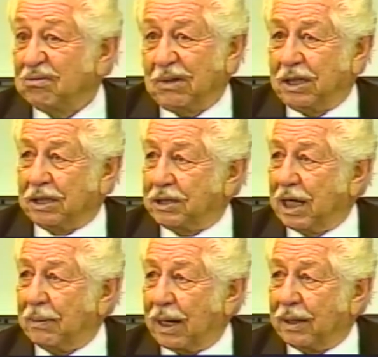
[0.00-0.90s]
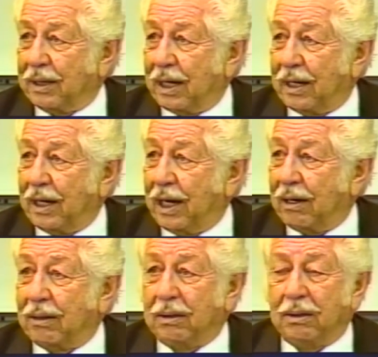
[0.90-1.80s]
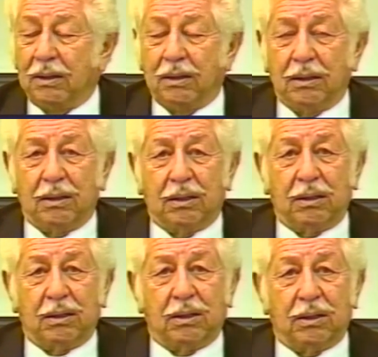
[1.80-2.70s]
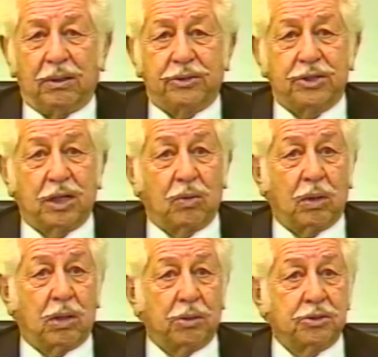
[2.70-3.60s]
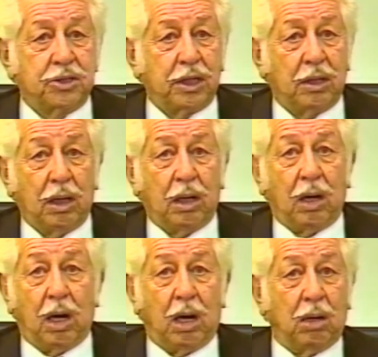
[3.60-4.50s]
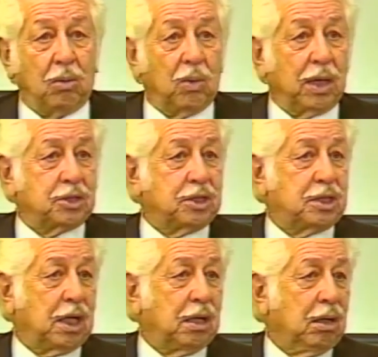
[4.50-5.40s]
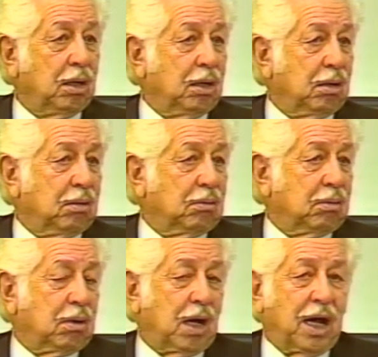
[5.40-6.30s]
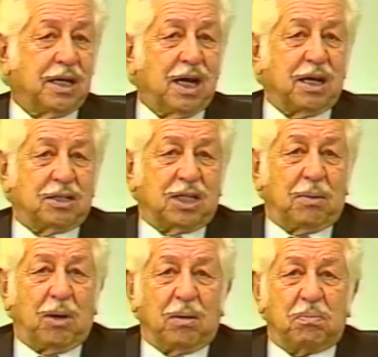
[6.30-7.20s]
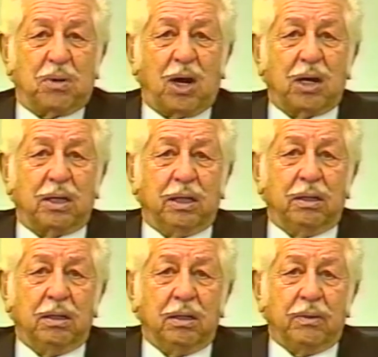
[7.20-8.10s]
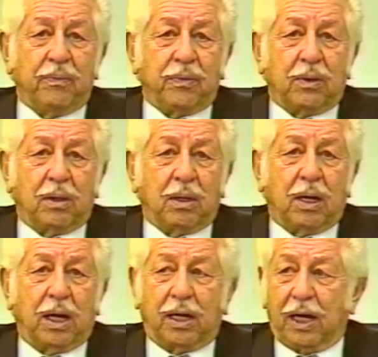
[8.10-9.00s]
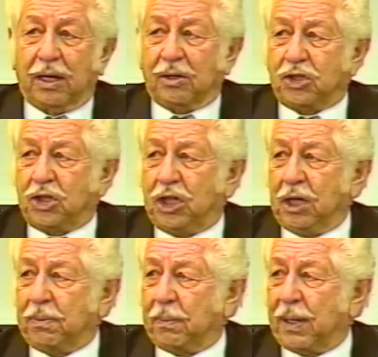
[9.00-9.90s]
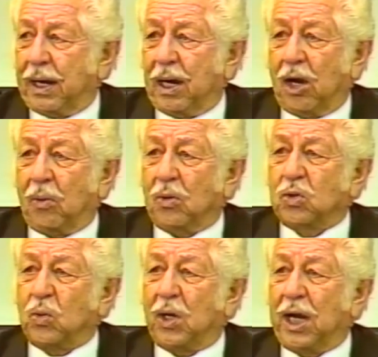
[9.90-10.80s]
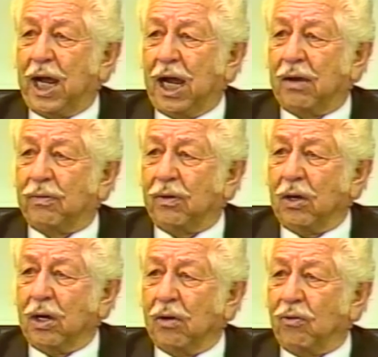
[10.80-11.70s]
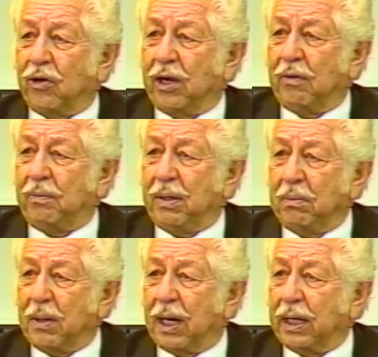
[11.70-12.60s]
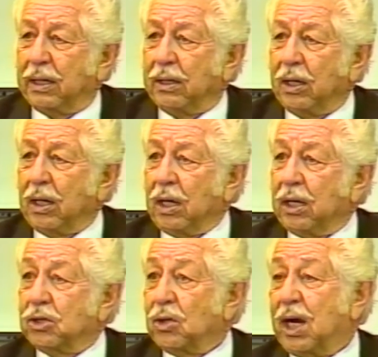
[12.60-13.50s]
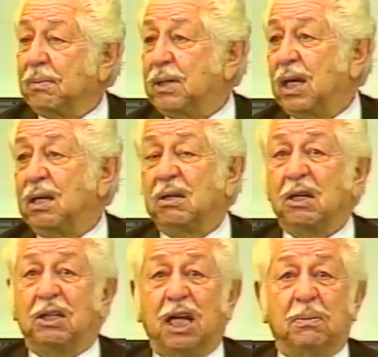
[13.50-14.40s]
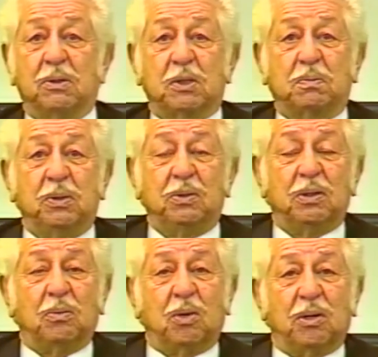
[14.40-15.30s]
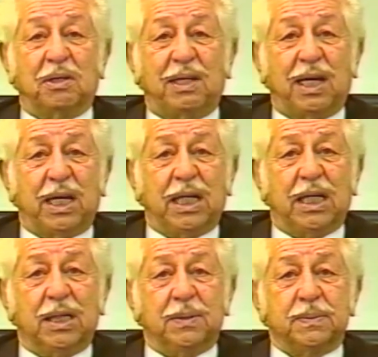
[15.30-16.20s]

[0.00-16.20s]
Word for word: It just came out of the uh, air. She said, well, golden seal? Oh, well, she said, I got some on bargain. I got it cheaper by almost one half of what I've been buying it, and so I'm taking a tablespoon or more a day.